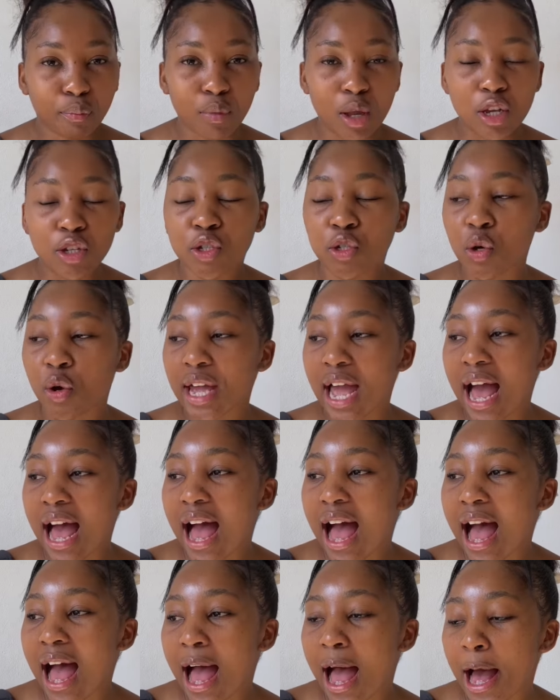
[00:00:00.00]
So
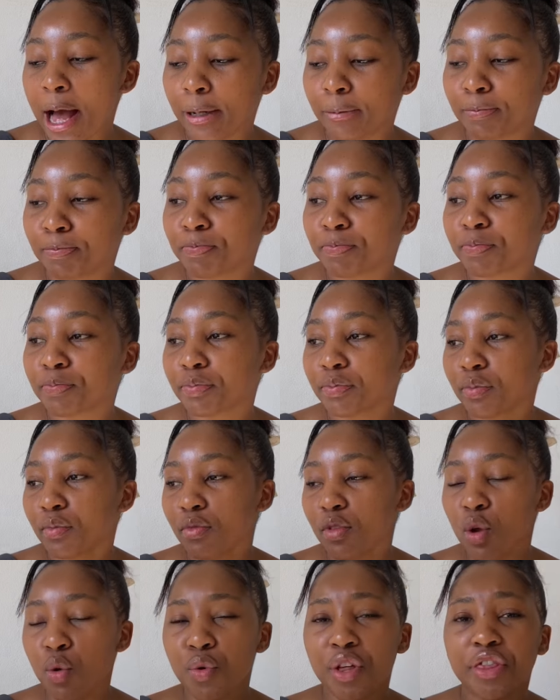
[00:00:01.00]
yeah, um,
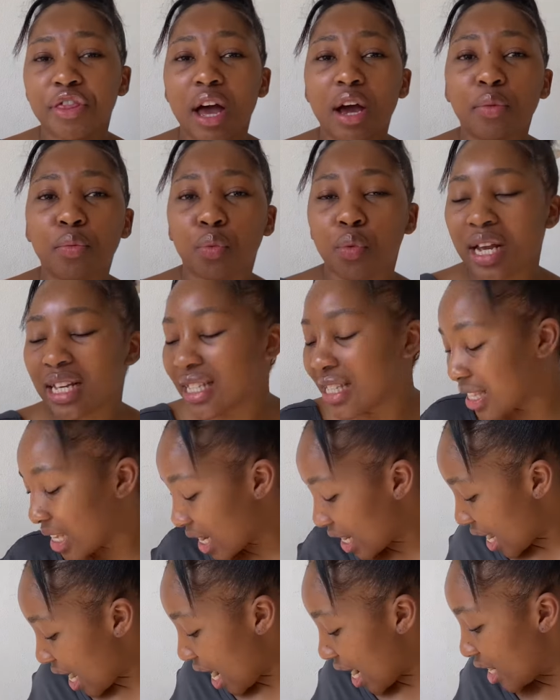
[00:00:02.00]
without
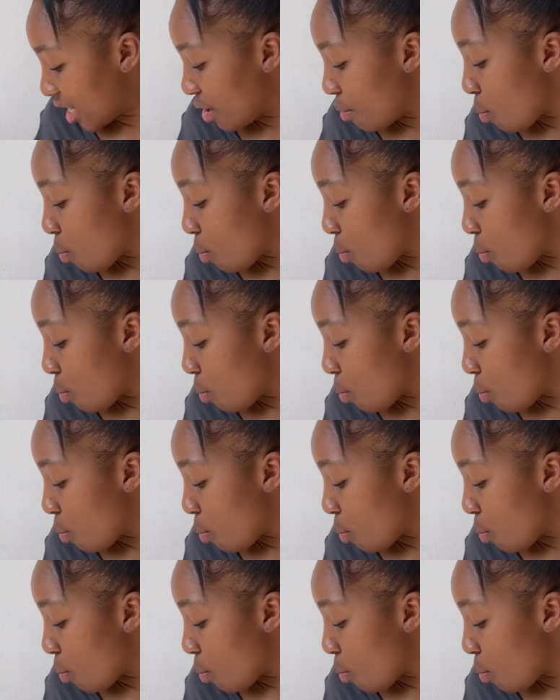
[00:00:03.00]
wasting any